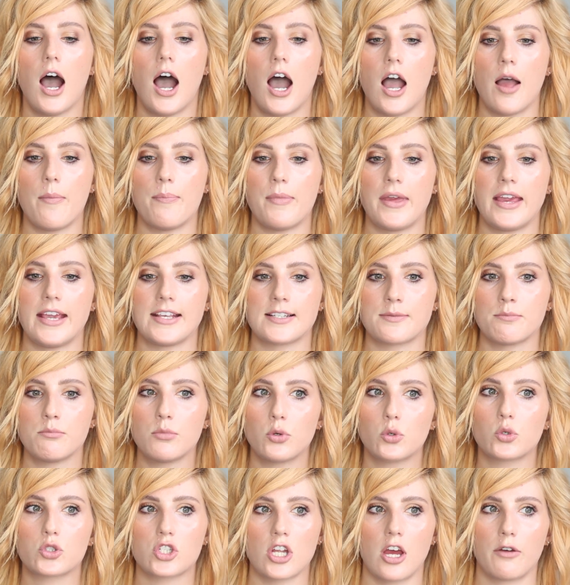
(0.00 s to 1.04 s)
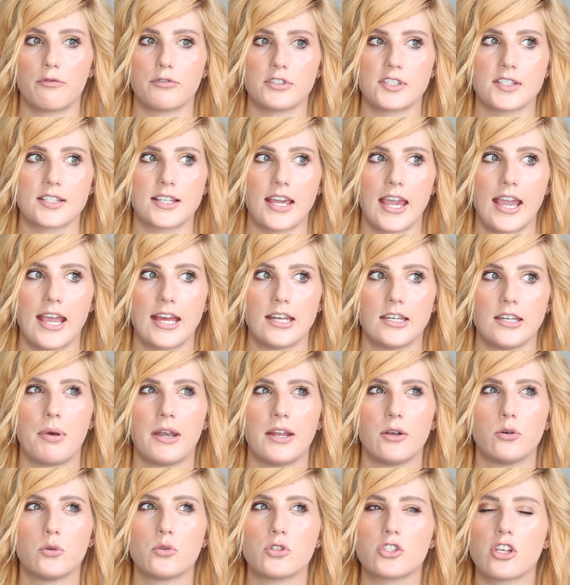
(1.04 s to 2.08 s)
It's more tougher skin,
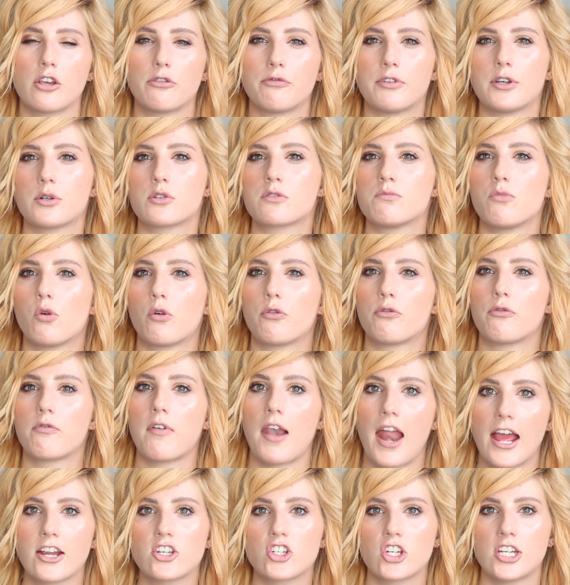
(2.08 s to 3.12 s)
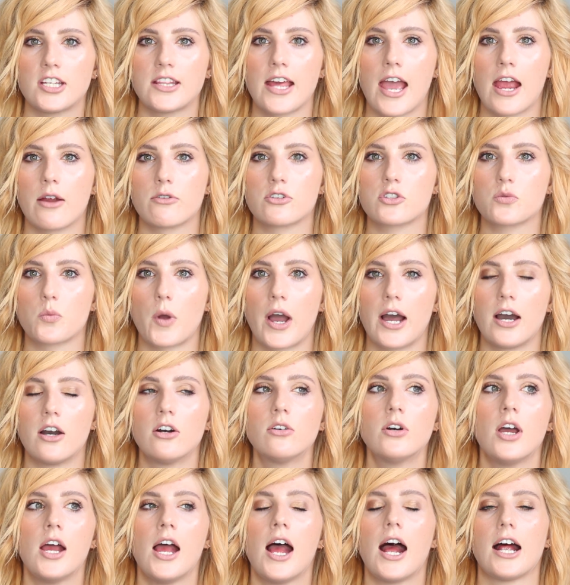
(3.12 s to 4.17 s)
but it also feels more fleshy there as
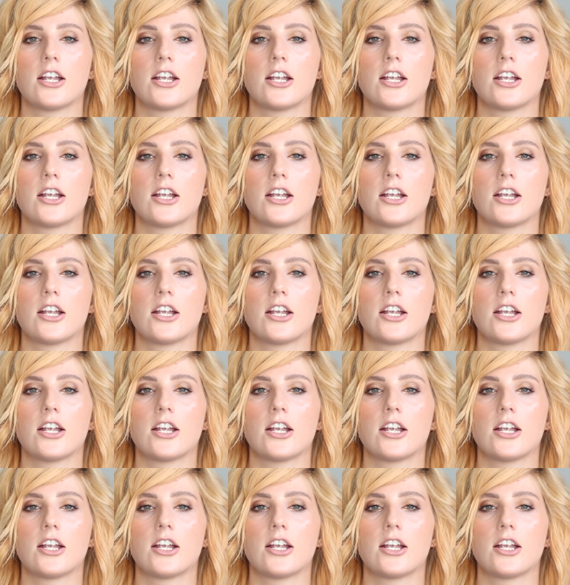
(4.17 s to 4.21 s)
well.